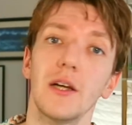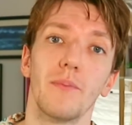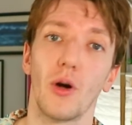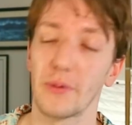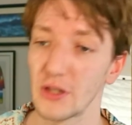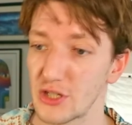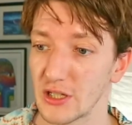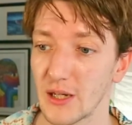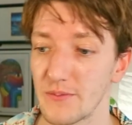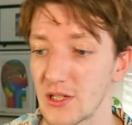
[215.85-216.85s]

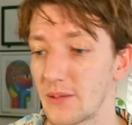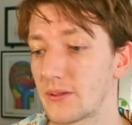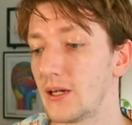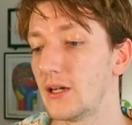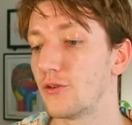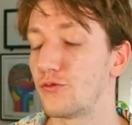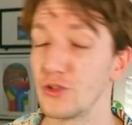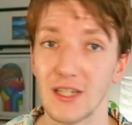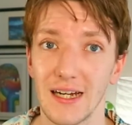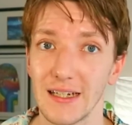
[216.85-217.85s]
Population comes up,
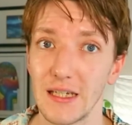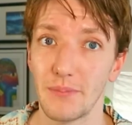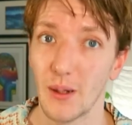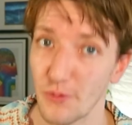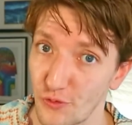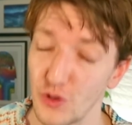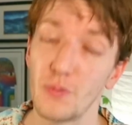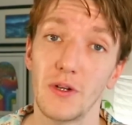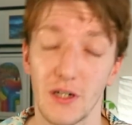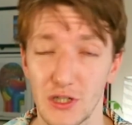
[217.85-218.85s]
food can't keep up, food
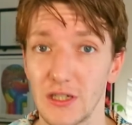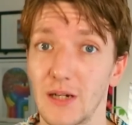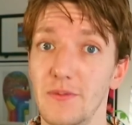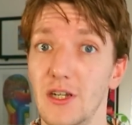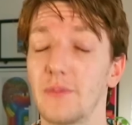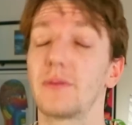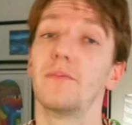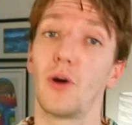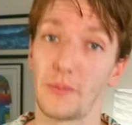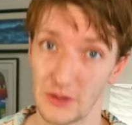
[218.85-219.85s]
production comes up,
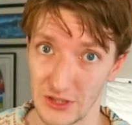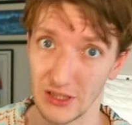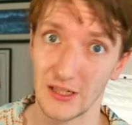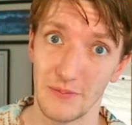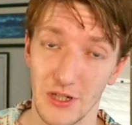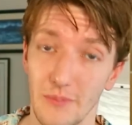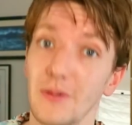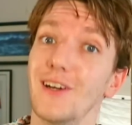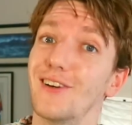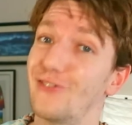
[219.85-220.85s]
population comes up,
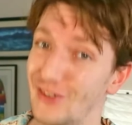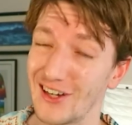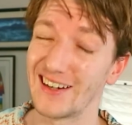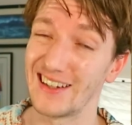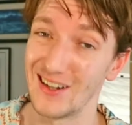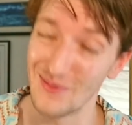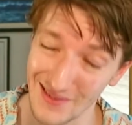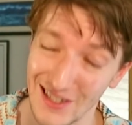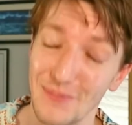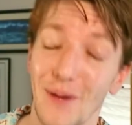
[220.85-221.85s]
food can't
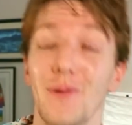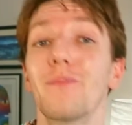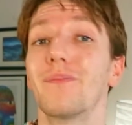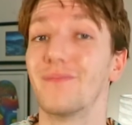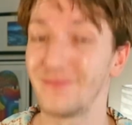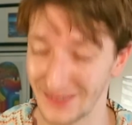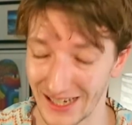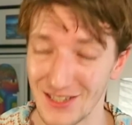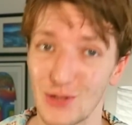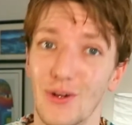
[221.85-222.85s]
keep up,
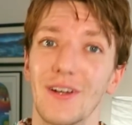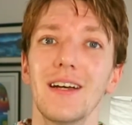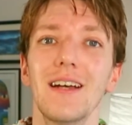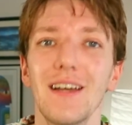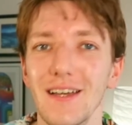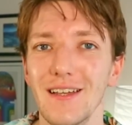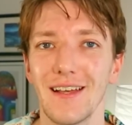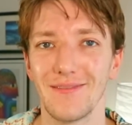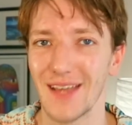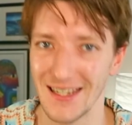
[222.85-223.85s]
and so on.
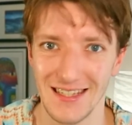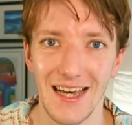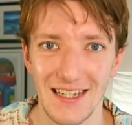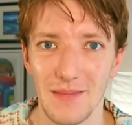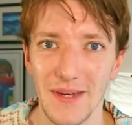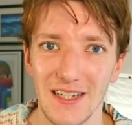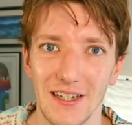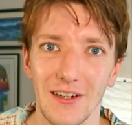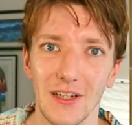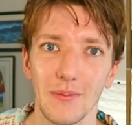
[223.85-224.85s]
That's the
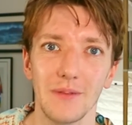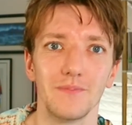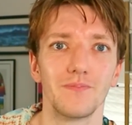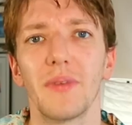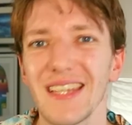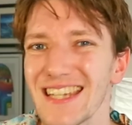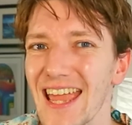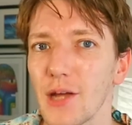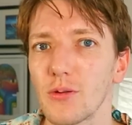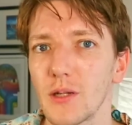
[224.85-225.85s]
basic argument. But this
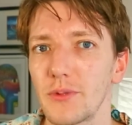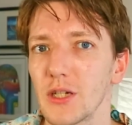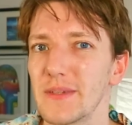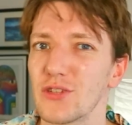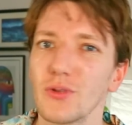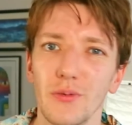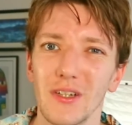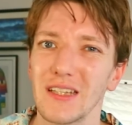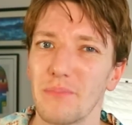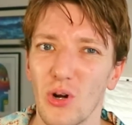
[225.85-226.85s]
equilibrium is only
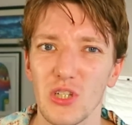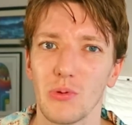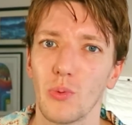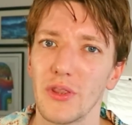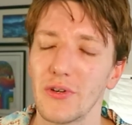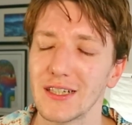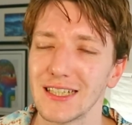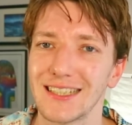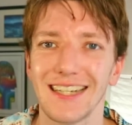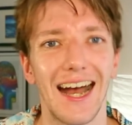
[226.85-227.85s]
really possible when there
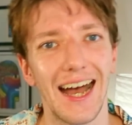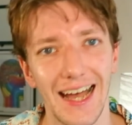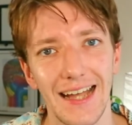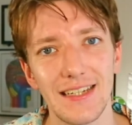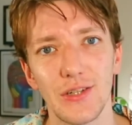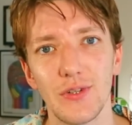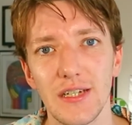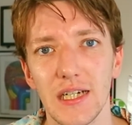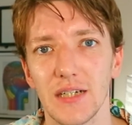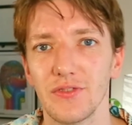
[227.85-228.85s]
exists a high
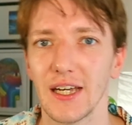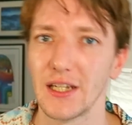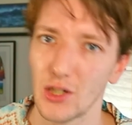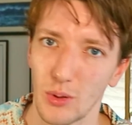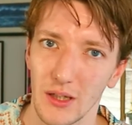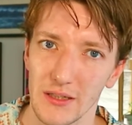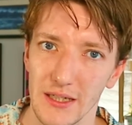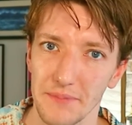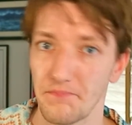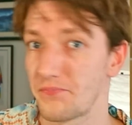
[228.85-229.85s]
degree of
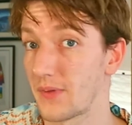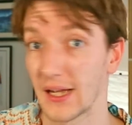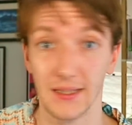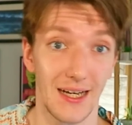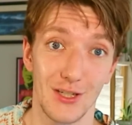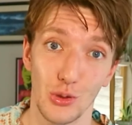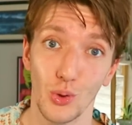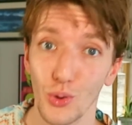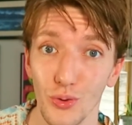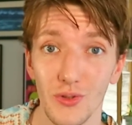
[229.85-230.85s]
inequality, a class who
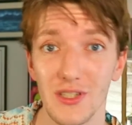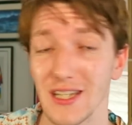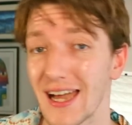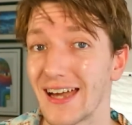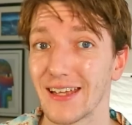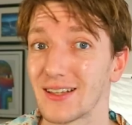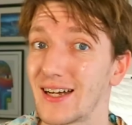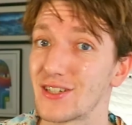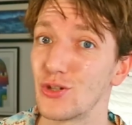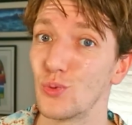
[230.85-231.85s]
owns and a
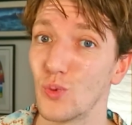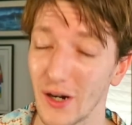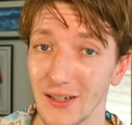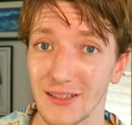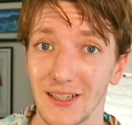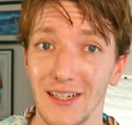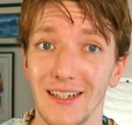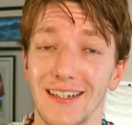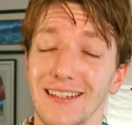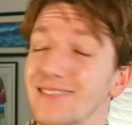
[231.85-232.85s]
class who work.
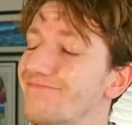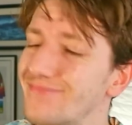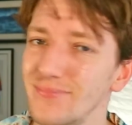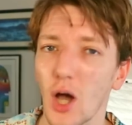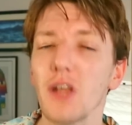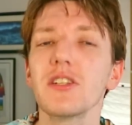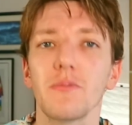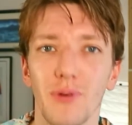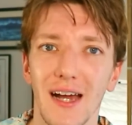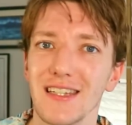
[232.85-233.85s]

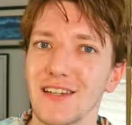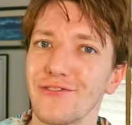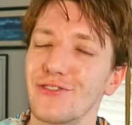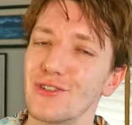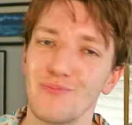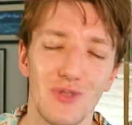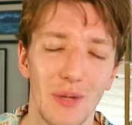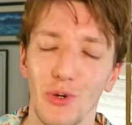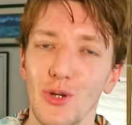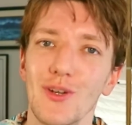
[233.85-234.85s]
Unsurprising for
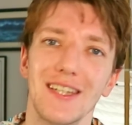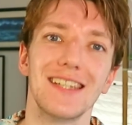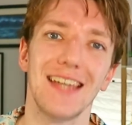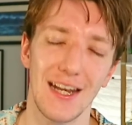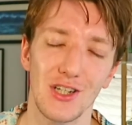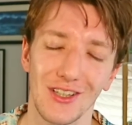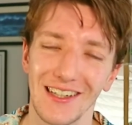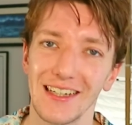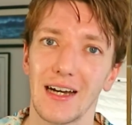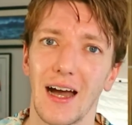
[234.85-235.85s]
someone who is
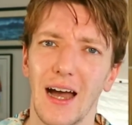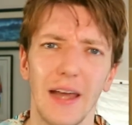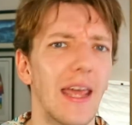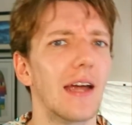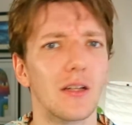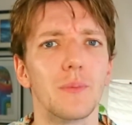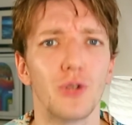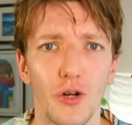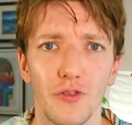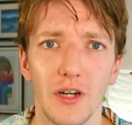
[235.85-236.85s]
essentially an early
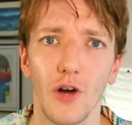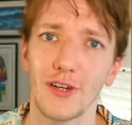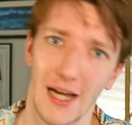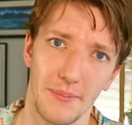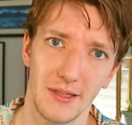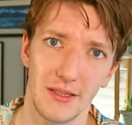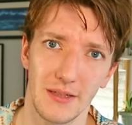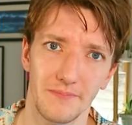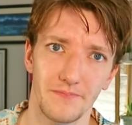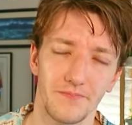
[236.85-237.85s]
prophet of
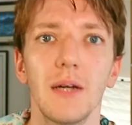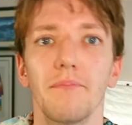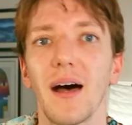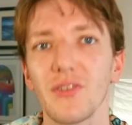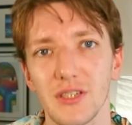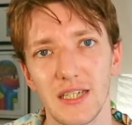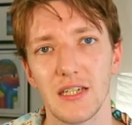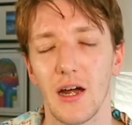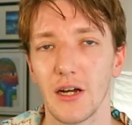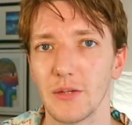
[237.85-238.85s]
capitalism. Malthus's
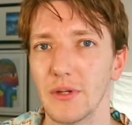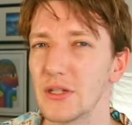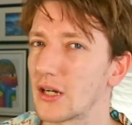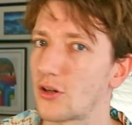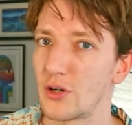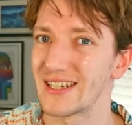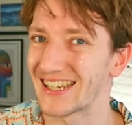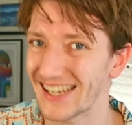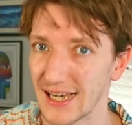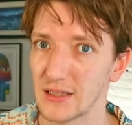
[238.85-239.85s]
argument, according to
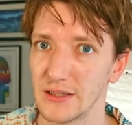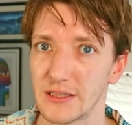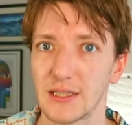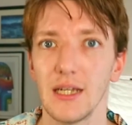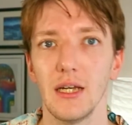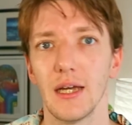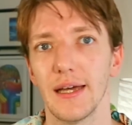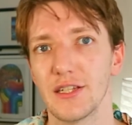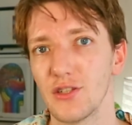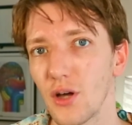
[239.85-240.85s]
Kallis,
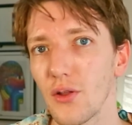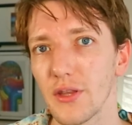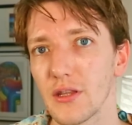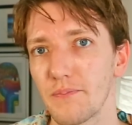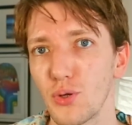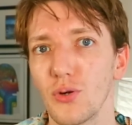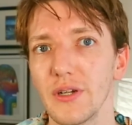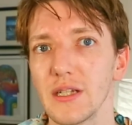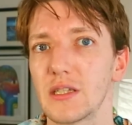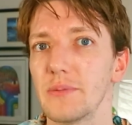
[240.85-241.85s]
is not that the poor
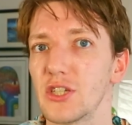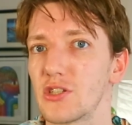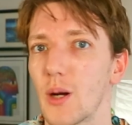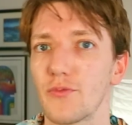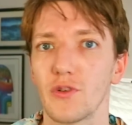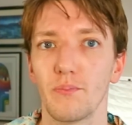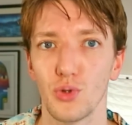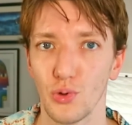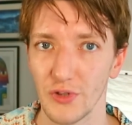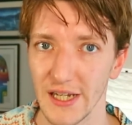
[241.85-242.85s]
need to be stopped from
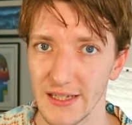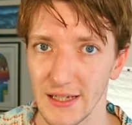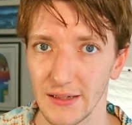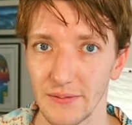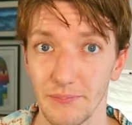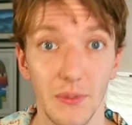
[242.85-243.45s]
procreating.